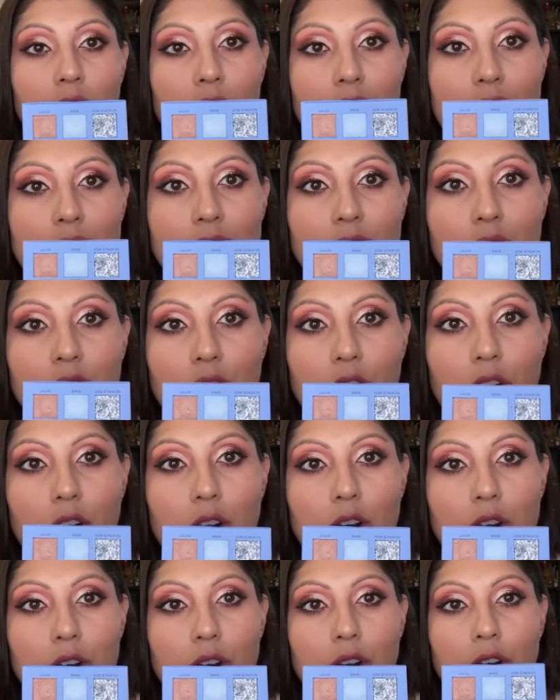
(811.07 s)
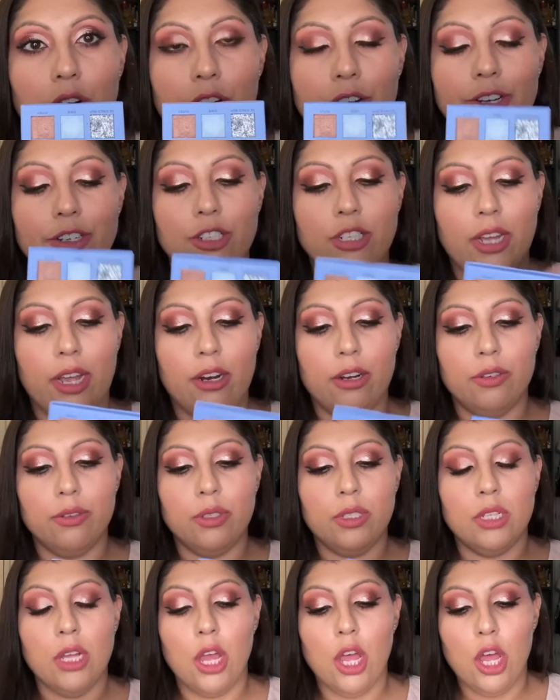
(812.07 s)
And here are her
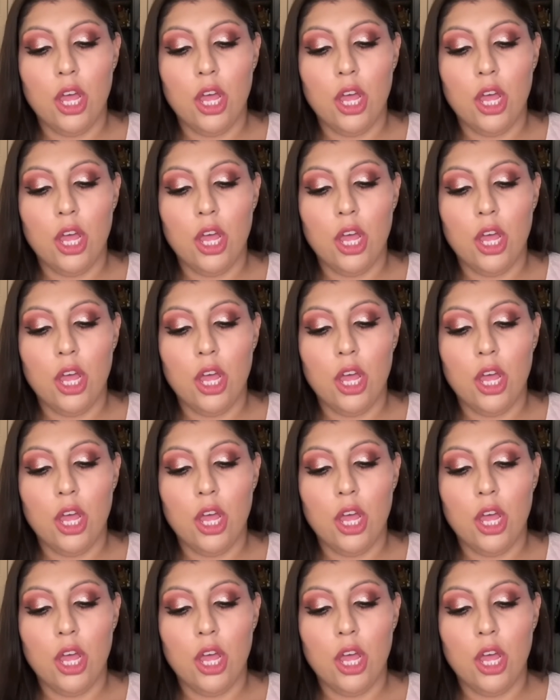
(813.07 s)
shadows.